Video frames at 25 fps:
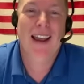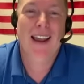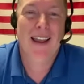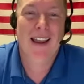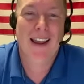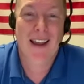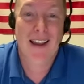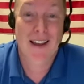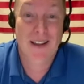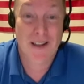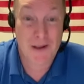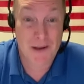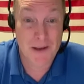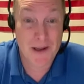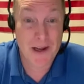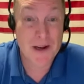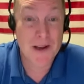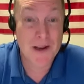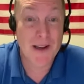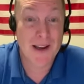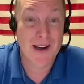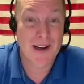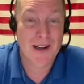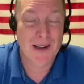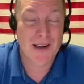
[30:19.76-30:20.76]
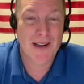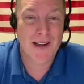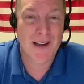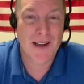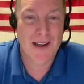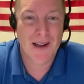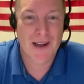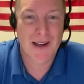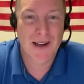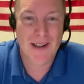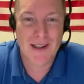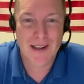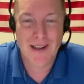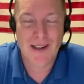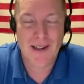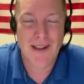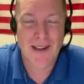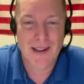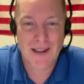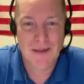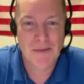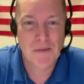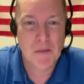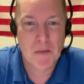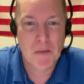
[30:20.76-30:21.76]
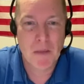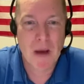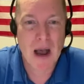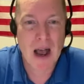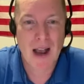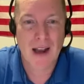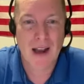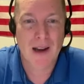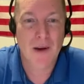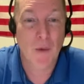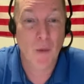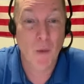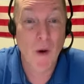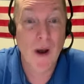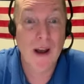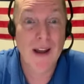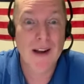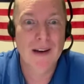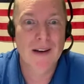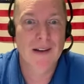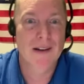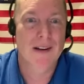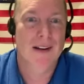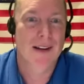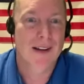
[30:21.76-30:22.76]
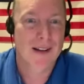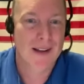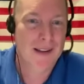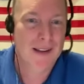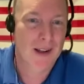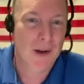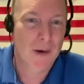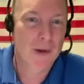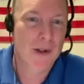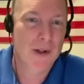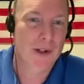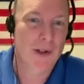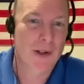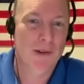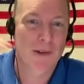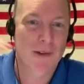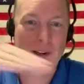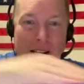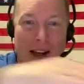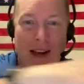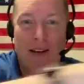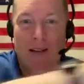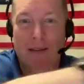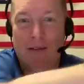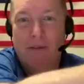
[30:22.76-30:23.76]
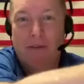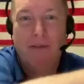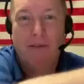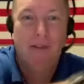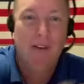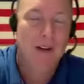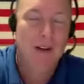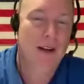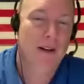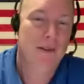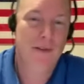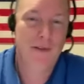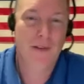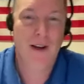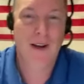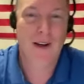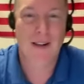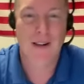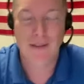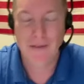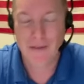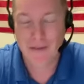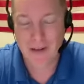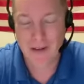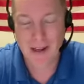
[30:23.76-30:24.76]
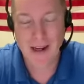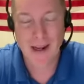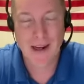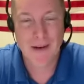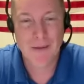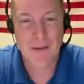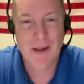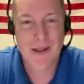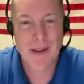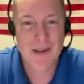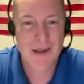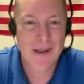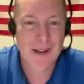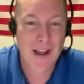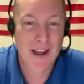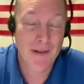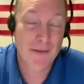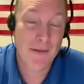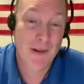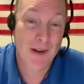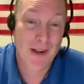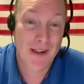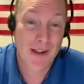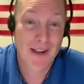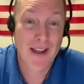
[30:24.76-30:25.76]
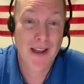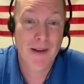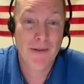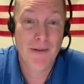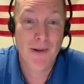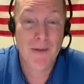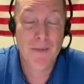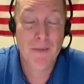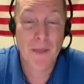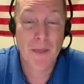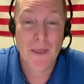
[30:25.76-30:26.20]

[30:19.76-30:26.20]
yeah. So then you get a Mach 1 low terrain flight with the F-111.